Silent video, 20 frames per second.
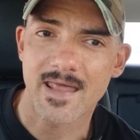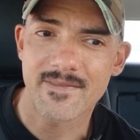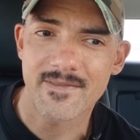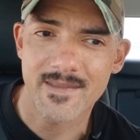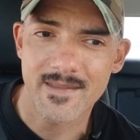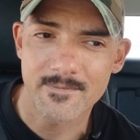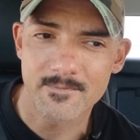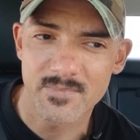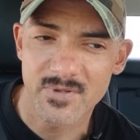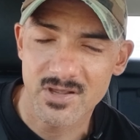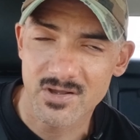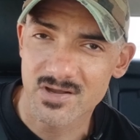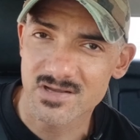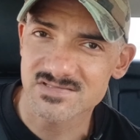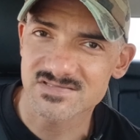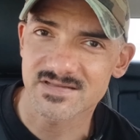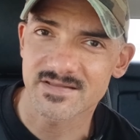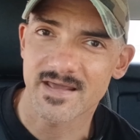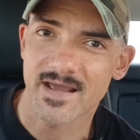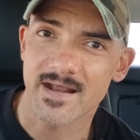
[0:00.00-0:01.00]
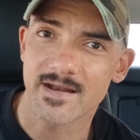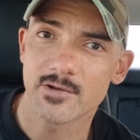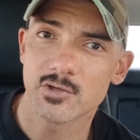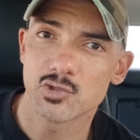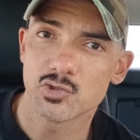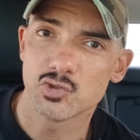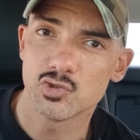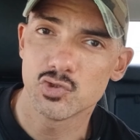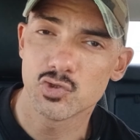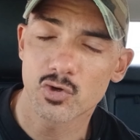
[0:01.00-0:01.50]
And then because of that,
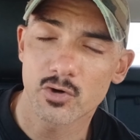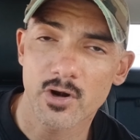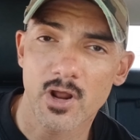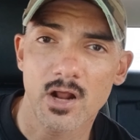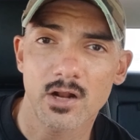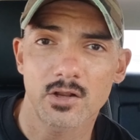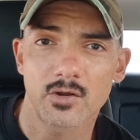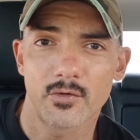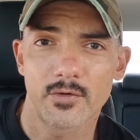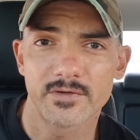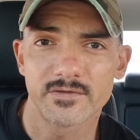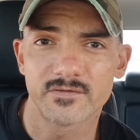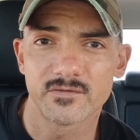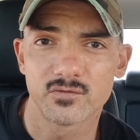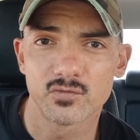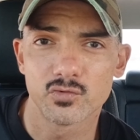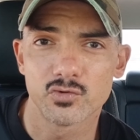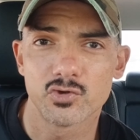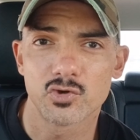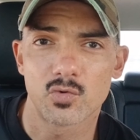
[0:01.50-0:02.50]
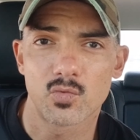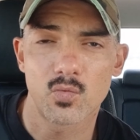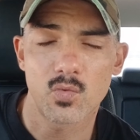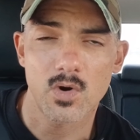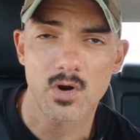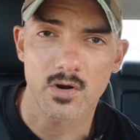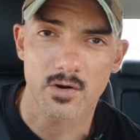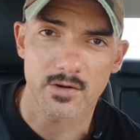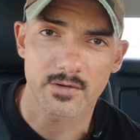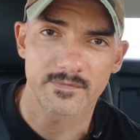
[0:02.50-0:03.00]
you're not going to do your
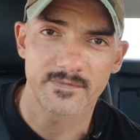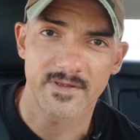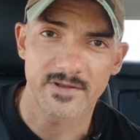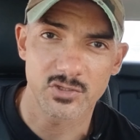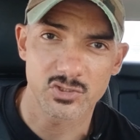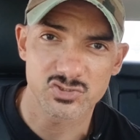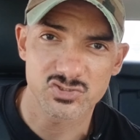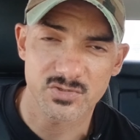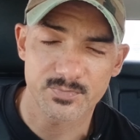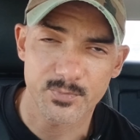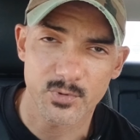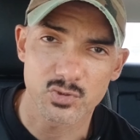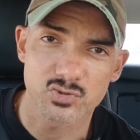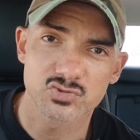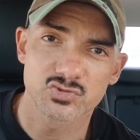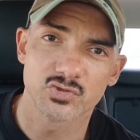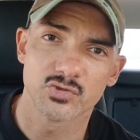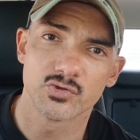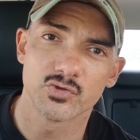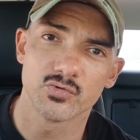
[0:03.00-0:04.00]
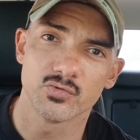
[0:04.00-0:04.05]
work that you're supposed